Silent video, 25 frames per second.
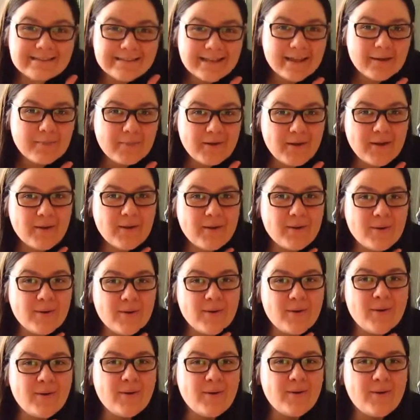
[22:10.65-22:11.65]
Let me
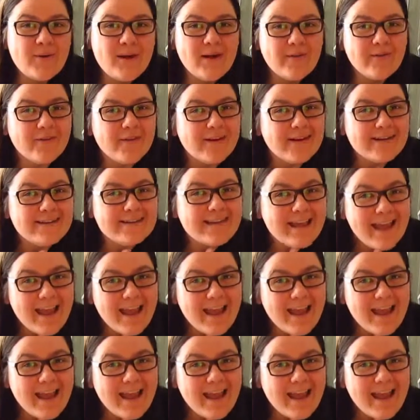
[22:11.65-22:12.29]
know. Have a great